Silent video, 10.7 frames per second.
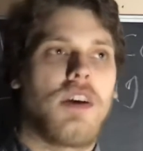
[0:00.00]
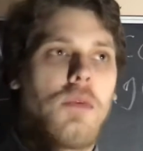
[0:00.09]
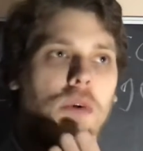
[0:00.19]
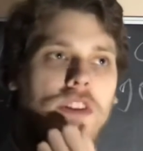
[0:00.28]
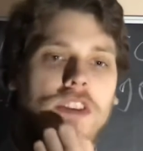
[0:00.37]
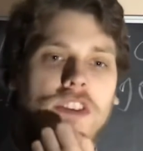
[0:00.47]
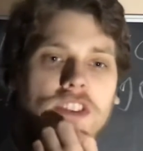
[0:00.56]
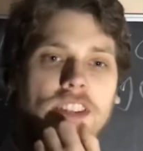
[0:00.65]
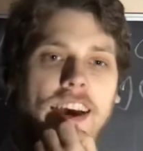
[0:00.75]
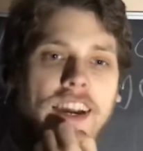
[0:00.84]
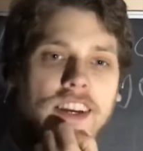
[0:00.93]
What does
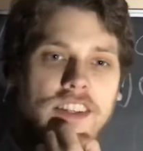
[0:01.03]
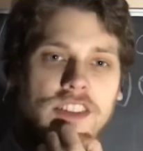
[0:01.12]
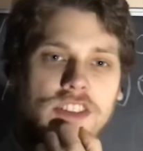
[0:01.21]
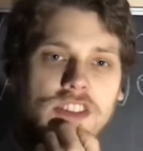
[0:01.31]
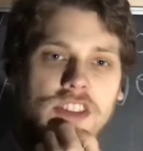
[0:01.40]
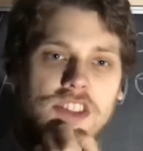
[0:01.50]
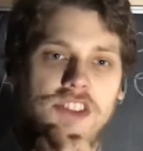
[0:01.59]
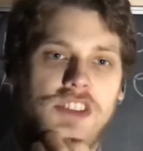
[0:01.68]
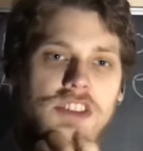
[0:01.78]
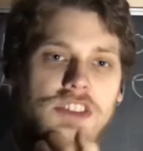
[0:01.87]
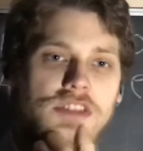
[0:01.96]
that consist
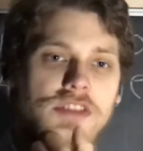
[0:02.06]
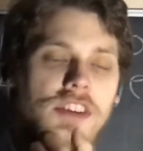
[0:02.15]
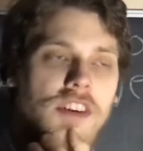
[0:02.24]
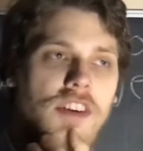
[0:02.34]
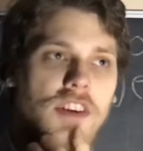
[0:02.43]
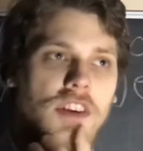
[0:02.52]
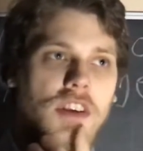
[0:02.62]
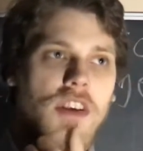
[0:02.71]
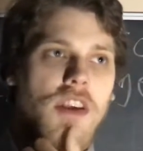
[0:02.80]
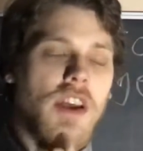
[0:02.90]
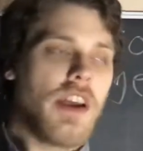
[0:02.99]
of?
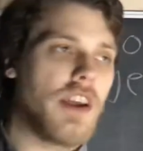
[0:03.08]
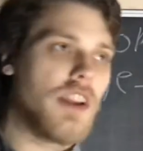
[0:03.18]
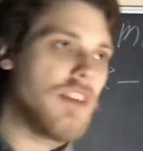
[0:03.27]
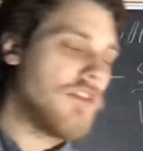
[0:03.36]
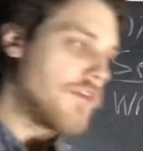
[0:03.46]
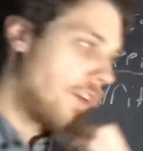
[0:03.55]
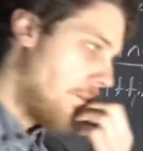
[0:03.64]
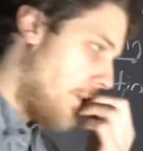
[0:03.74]
And for